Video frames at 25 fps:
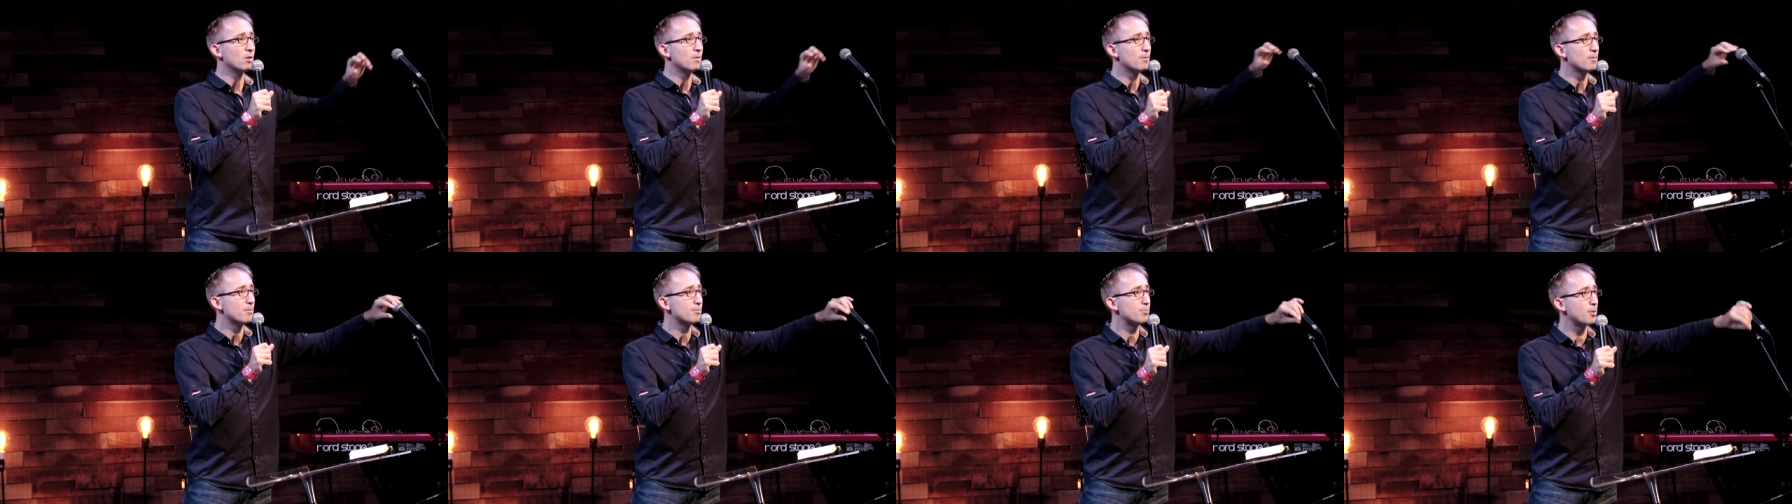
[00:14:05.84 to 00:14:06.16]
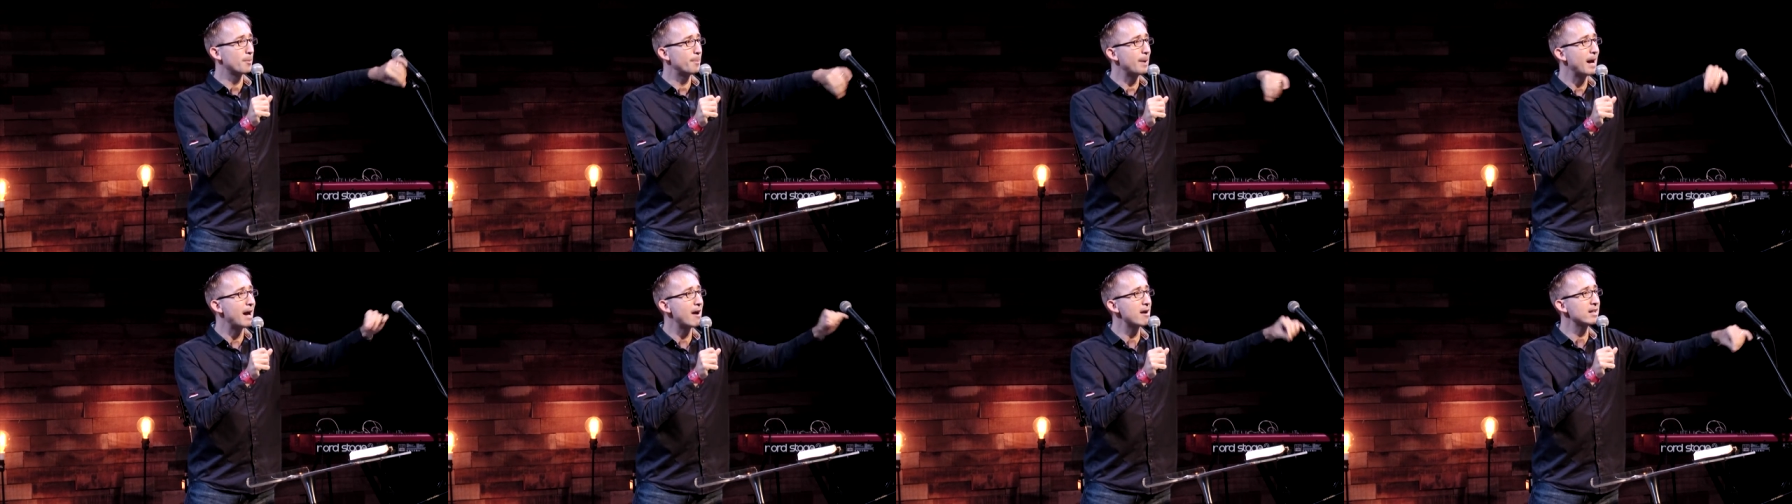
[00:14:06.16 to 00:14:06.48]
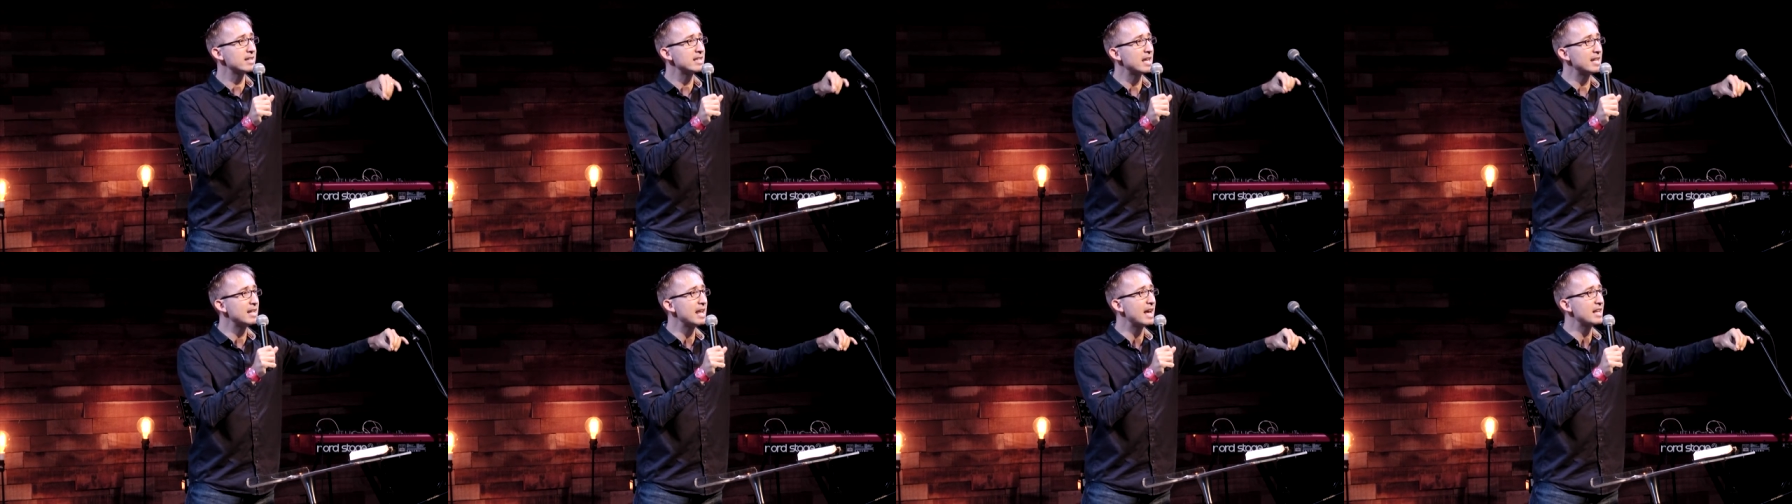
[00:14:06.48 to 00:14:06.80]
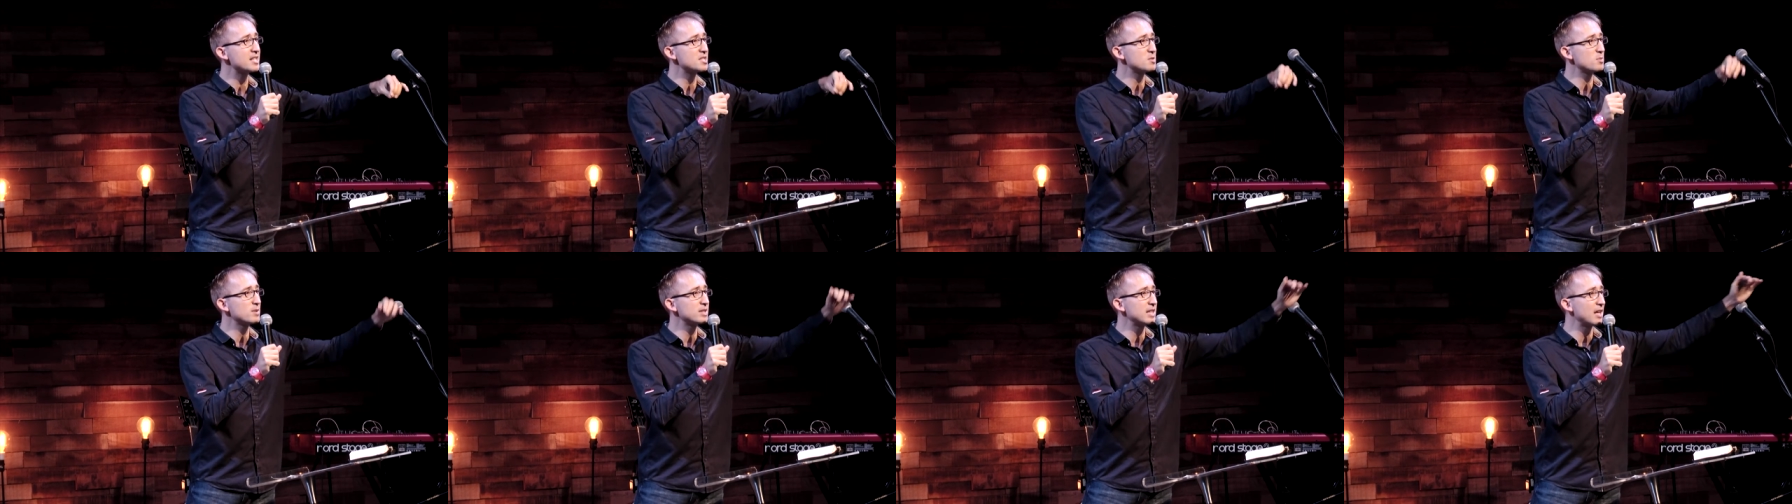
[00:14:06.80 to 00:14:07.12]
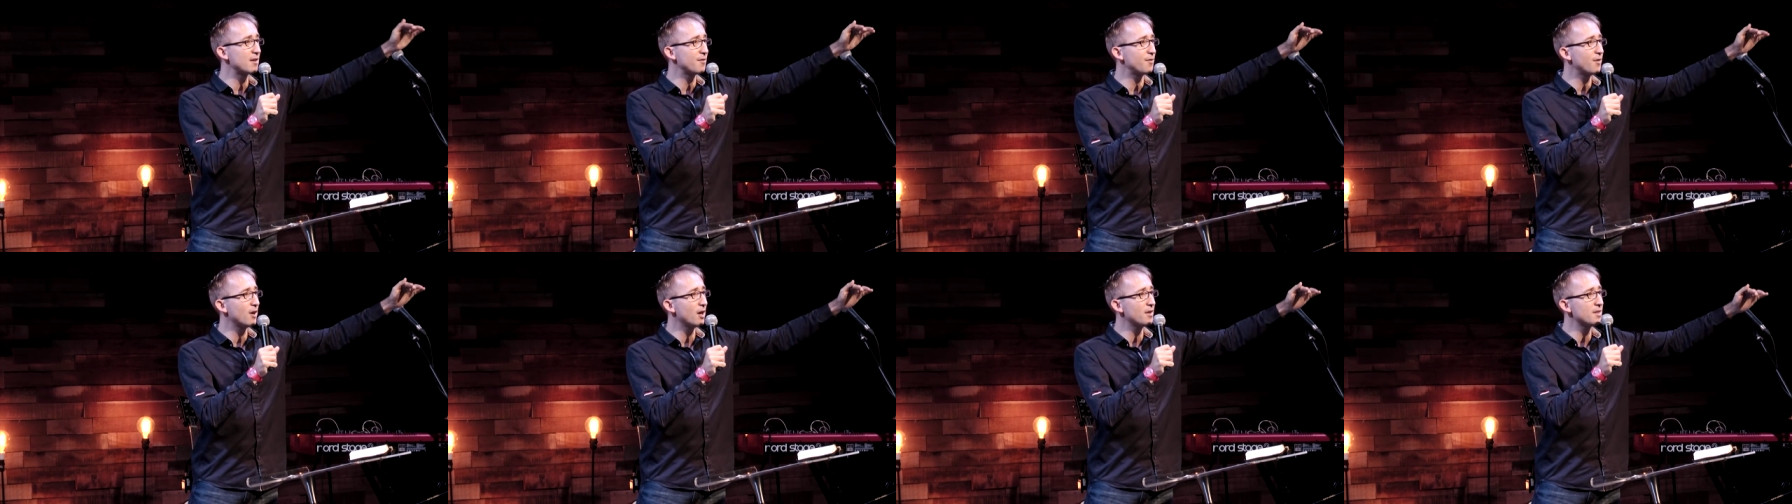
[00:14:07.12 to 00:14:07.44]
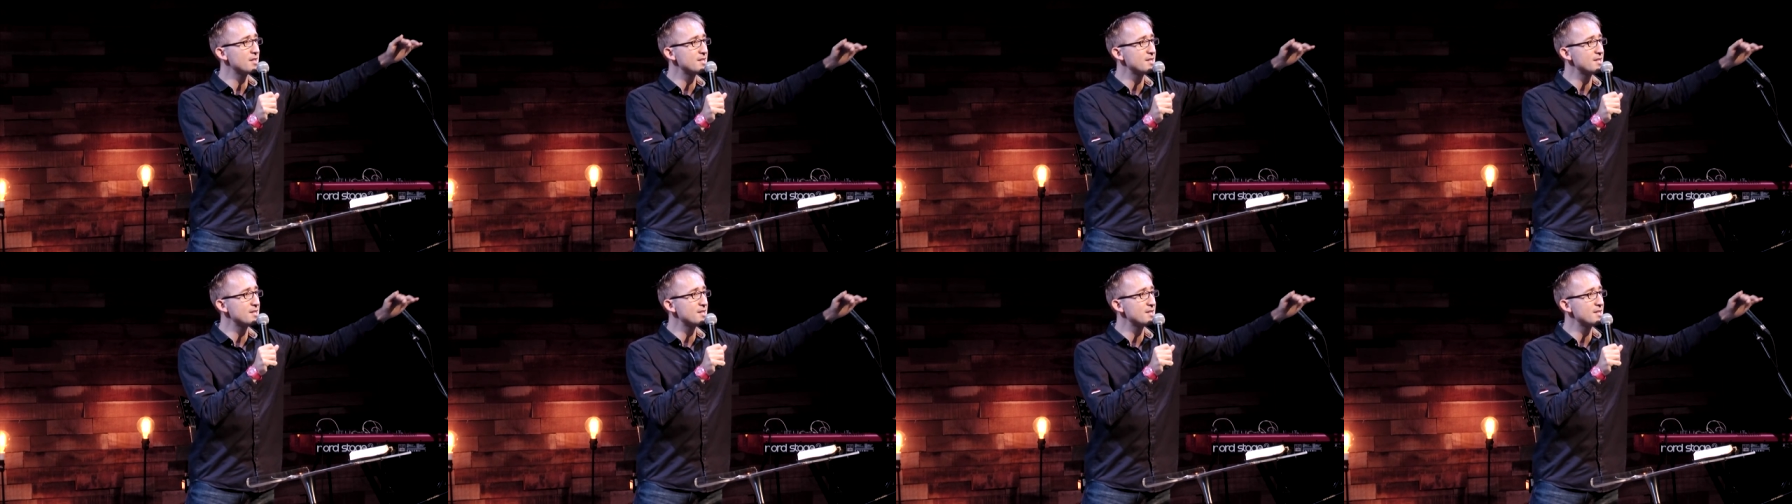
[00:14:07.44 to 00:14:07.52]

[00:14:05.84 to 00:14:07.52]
preparing their nets with their father